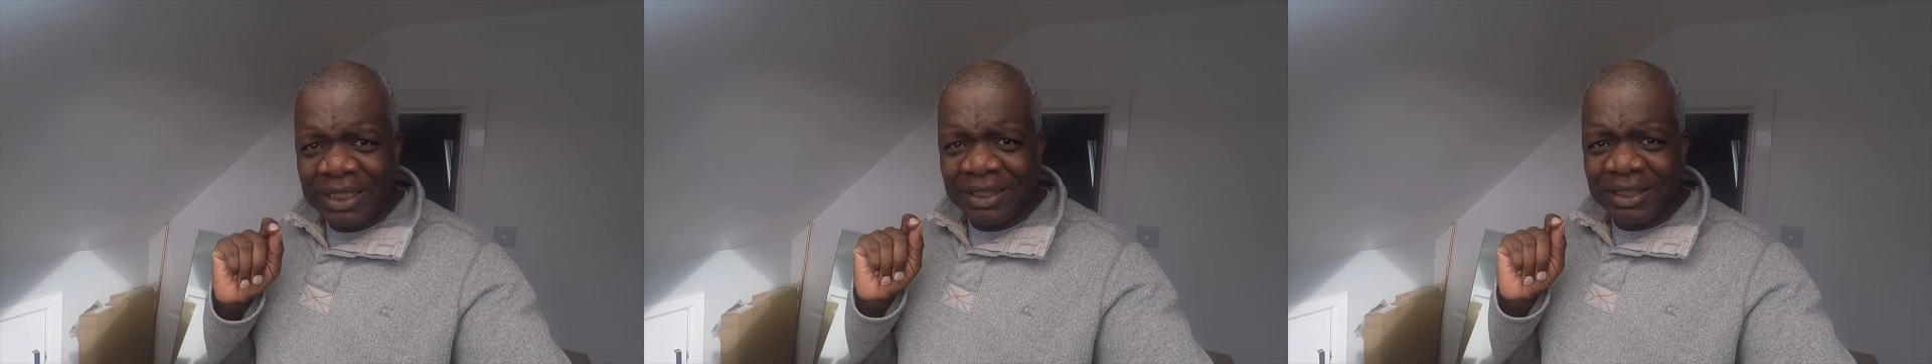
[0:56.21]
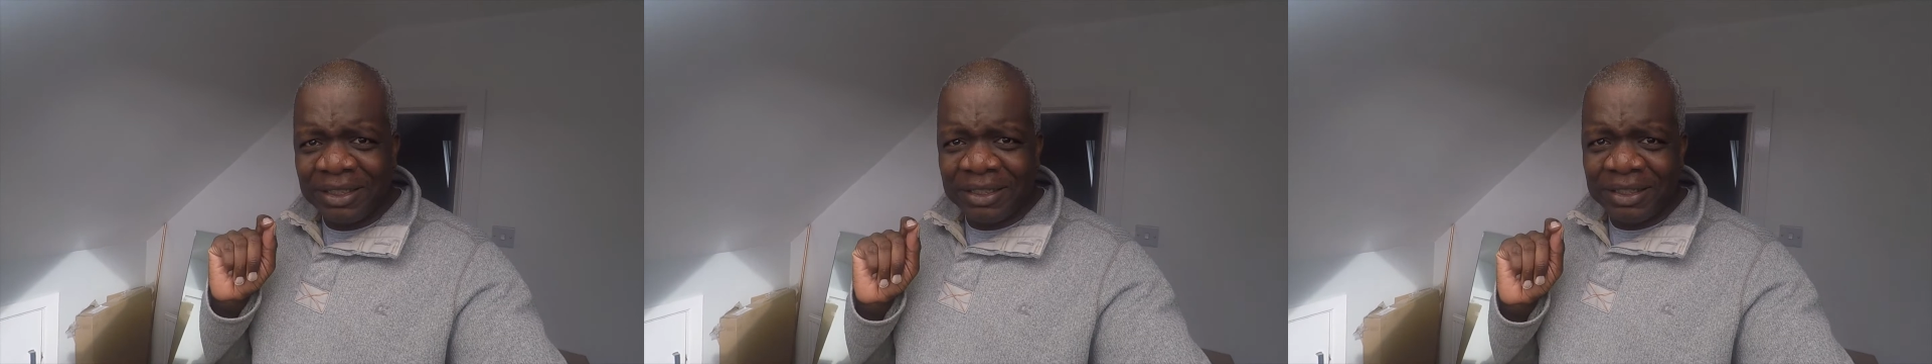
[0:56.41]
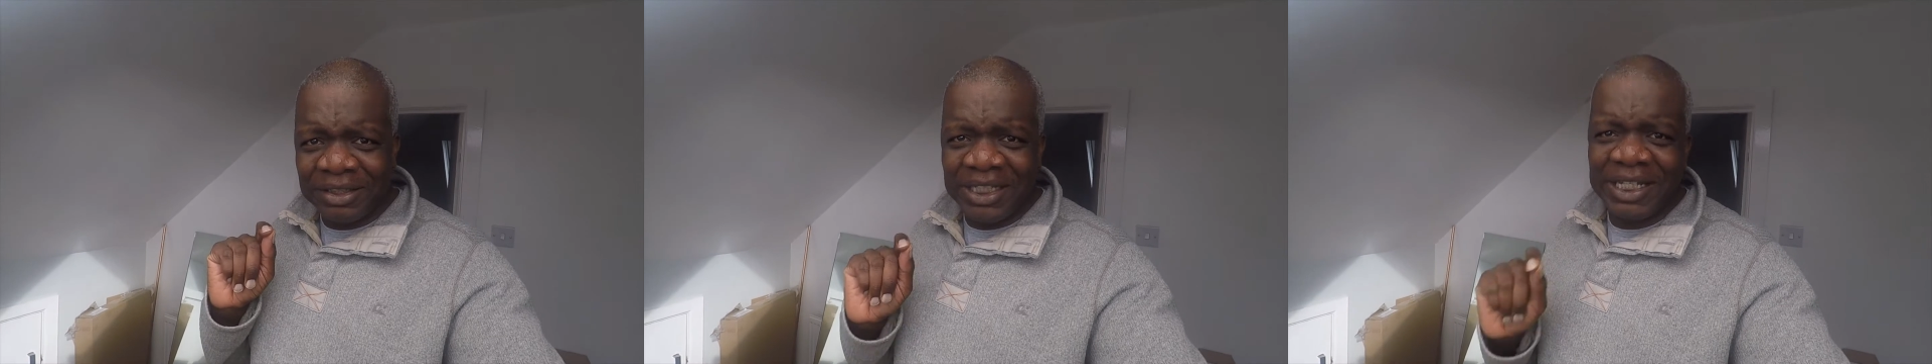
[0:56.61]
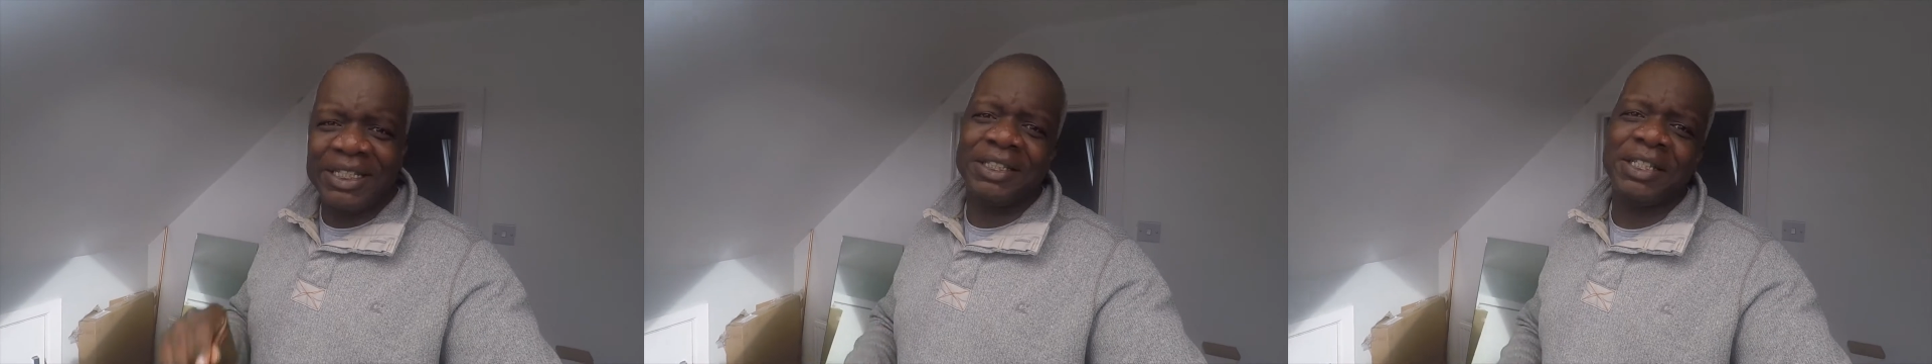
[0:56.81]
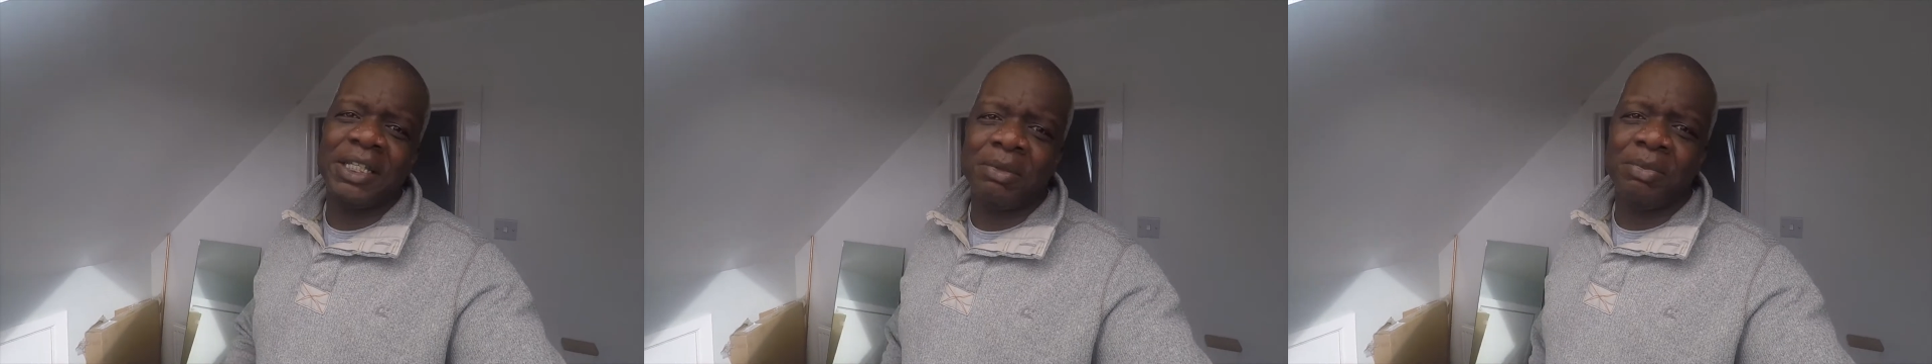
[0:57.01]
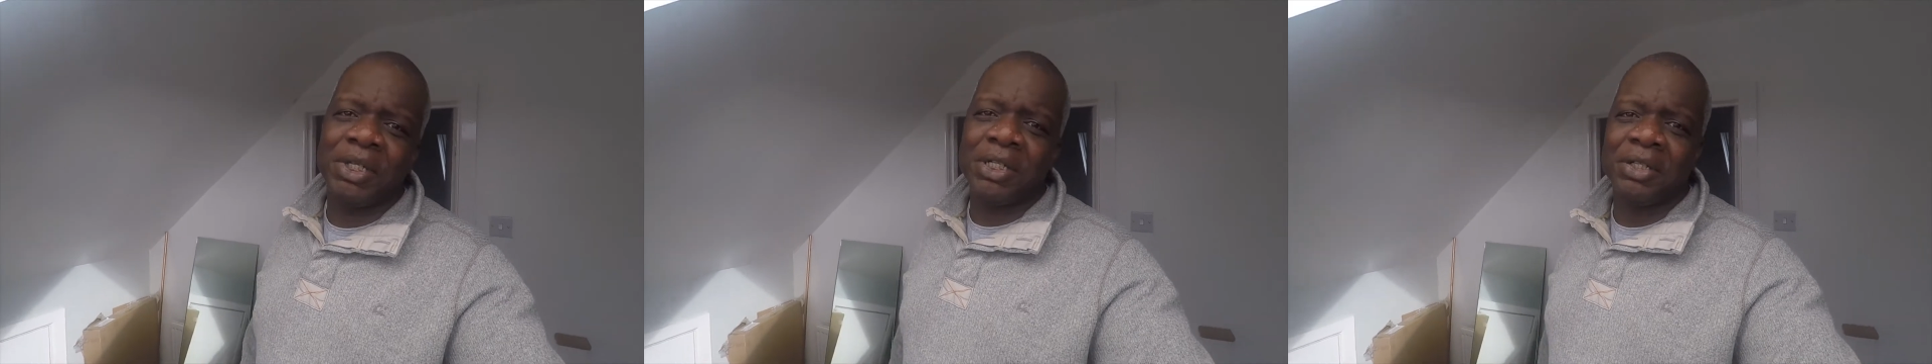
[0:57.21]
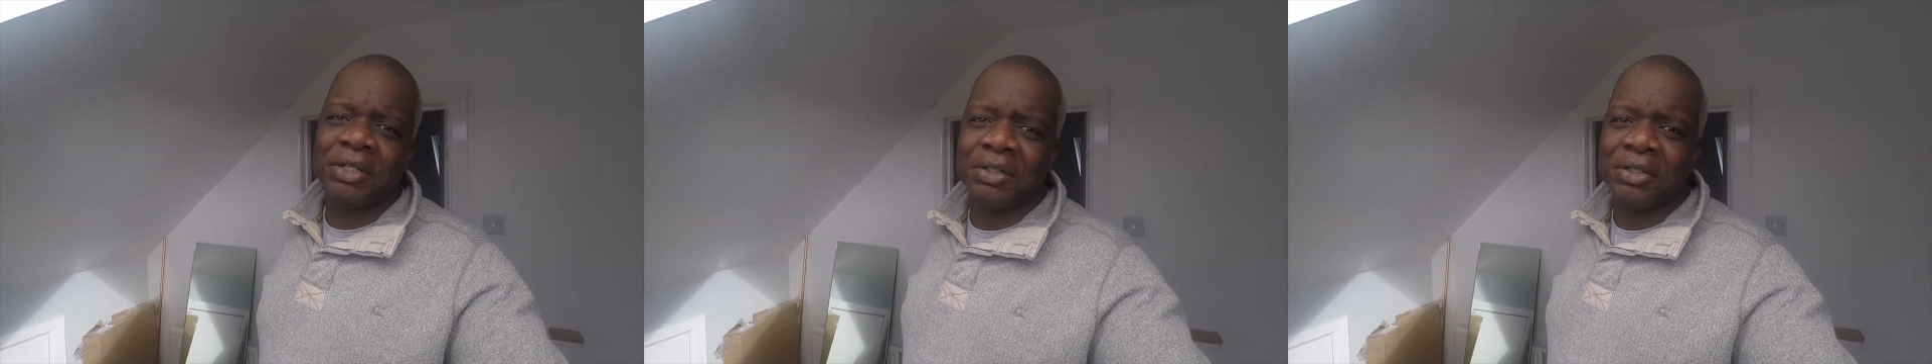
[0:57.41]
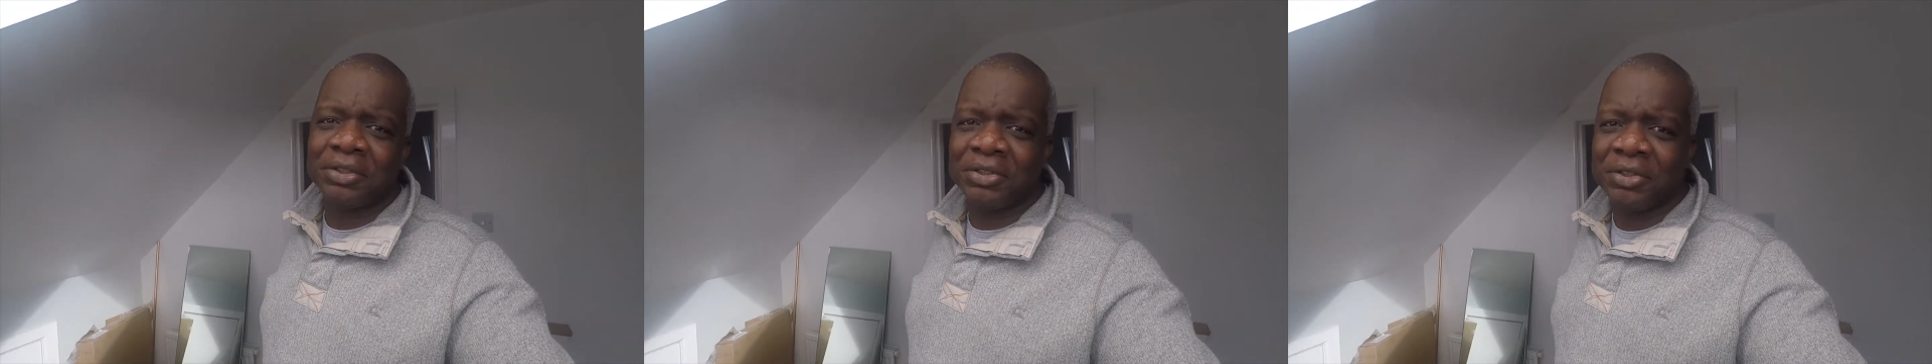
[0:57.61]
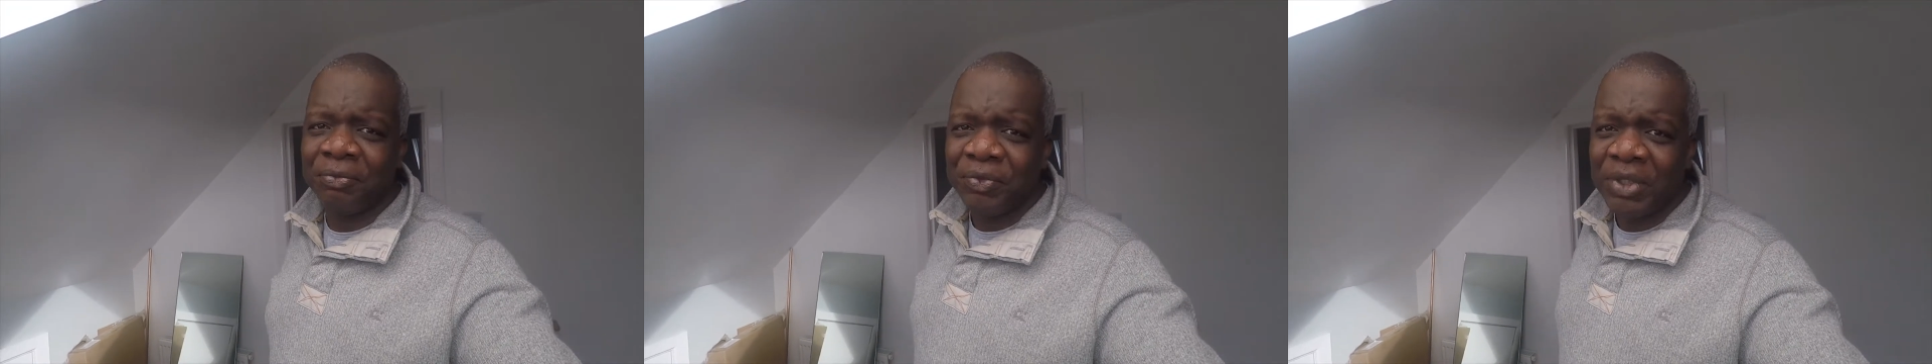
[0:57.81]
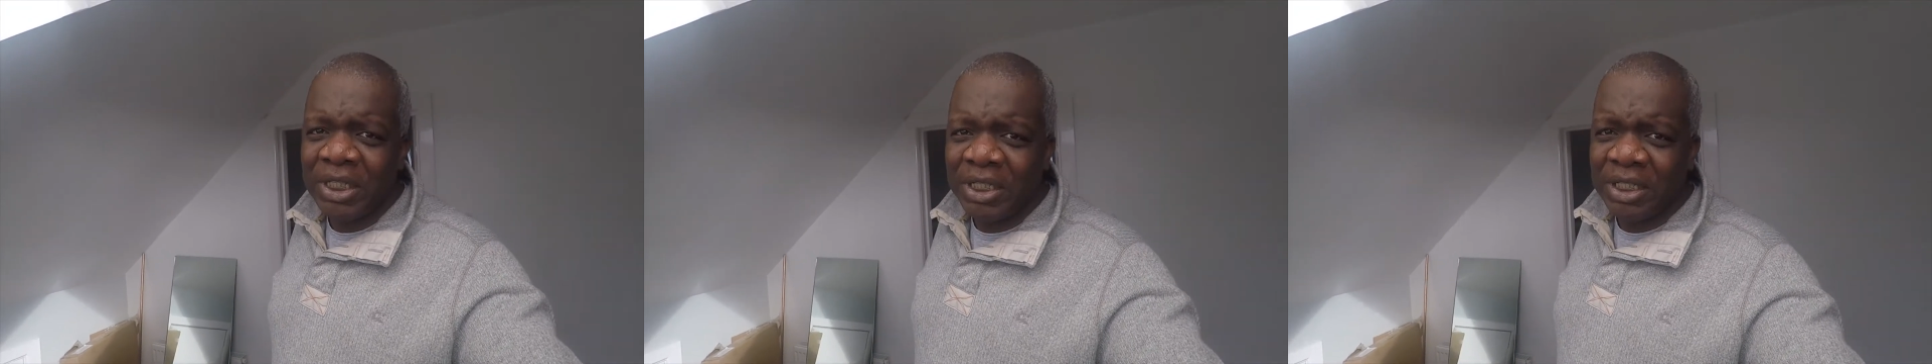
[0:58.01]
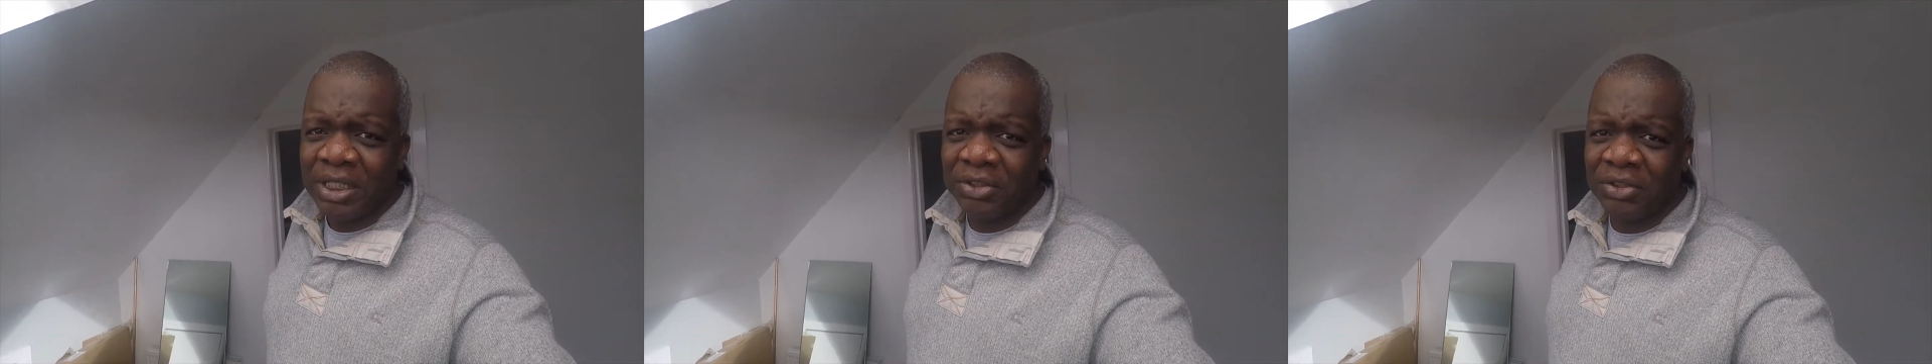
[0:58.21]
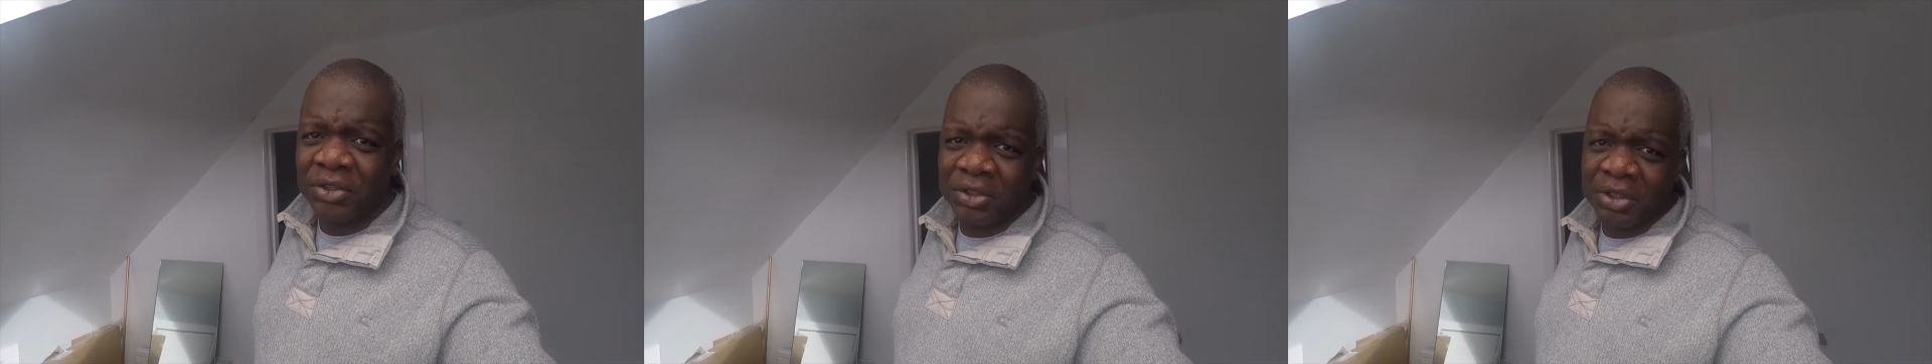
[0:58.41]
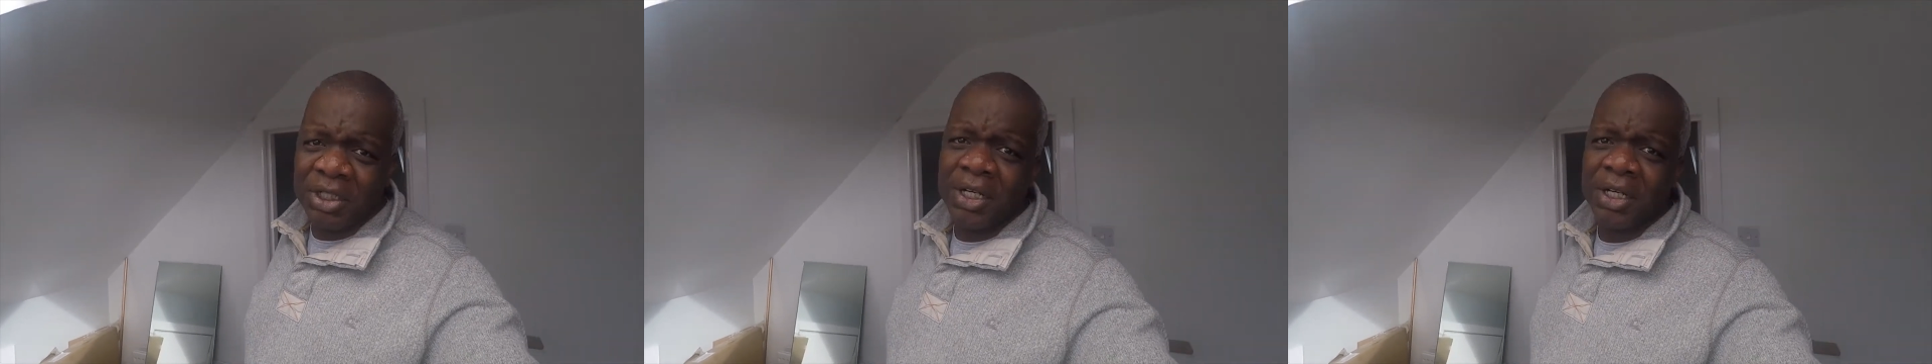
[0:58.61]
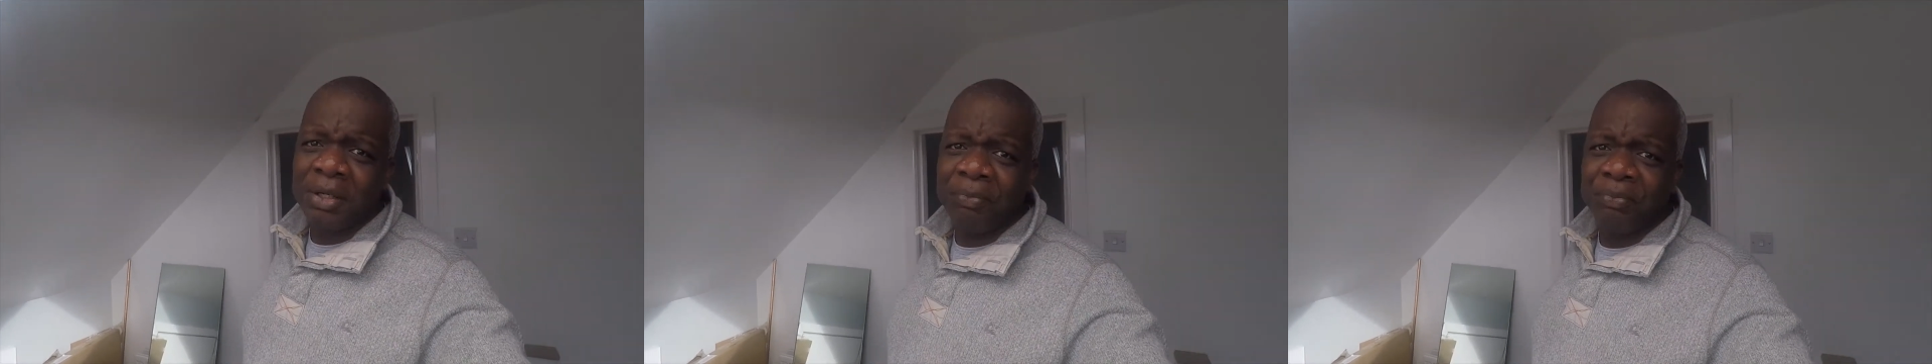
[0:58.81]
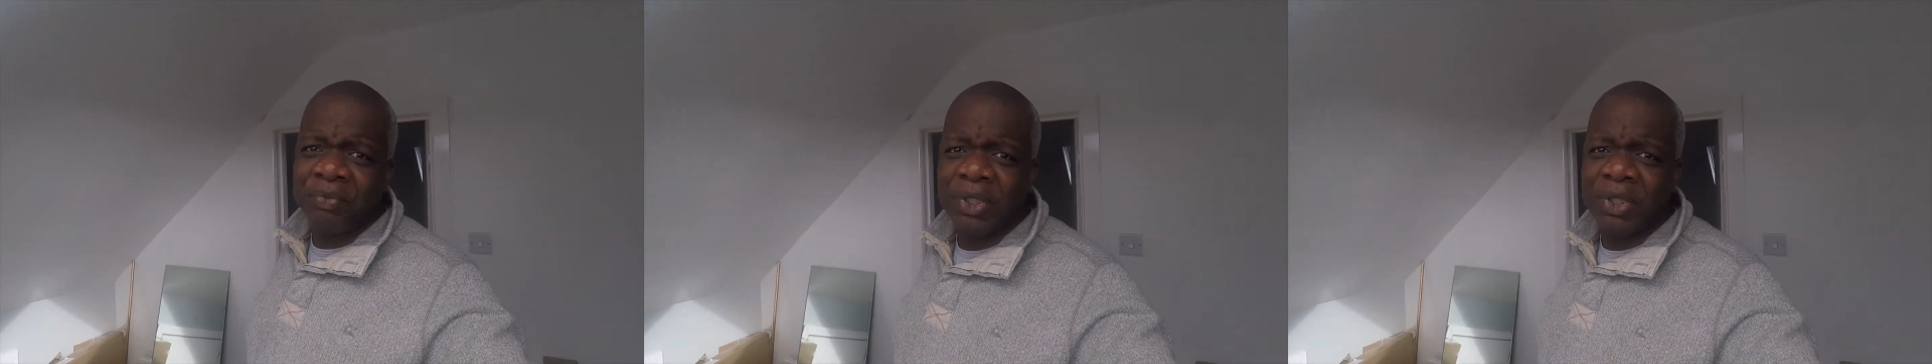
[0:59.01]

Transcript: the TT because it's a good car,